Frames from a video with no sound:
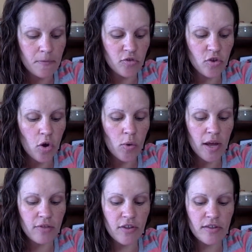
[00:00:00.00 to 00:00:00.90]

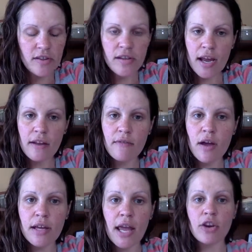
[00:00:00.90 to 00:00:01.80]
So this is kind of,
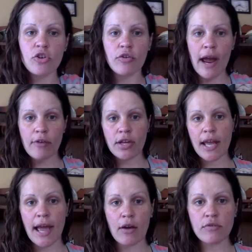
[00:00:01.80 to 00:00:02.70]
again,
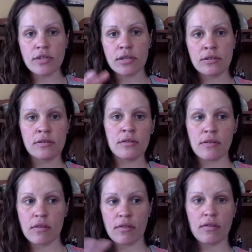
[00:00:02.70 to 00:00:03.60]
crowding out
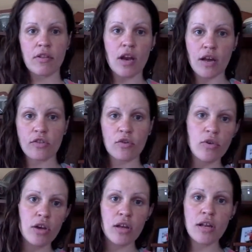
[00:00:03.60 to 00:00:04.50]
the not so
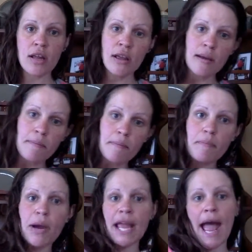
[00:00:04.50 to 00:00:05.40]
good
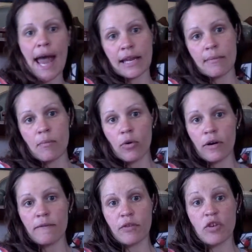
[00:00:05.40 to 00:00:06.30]
by adding
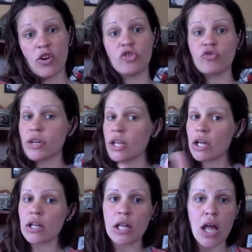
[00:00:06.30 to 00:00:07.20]
more of the good,
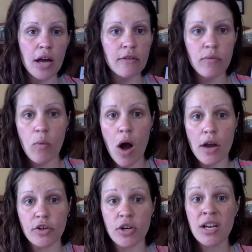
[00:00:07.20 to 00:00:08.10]
drinking a lot of
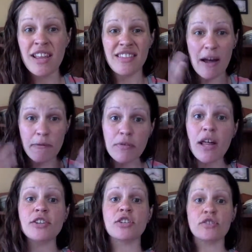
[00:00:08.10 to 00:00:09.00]
water. That
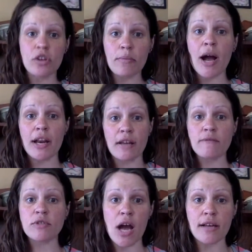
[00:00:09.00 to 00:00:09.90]
flushes our body
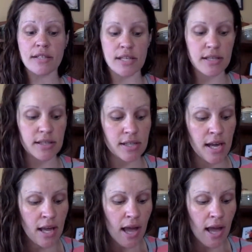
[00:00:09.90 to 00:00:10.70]
of toxins.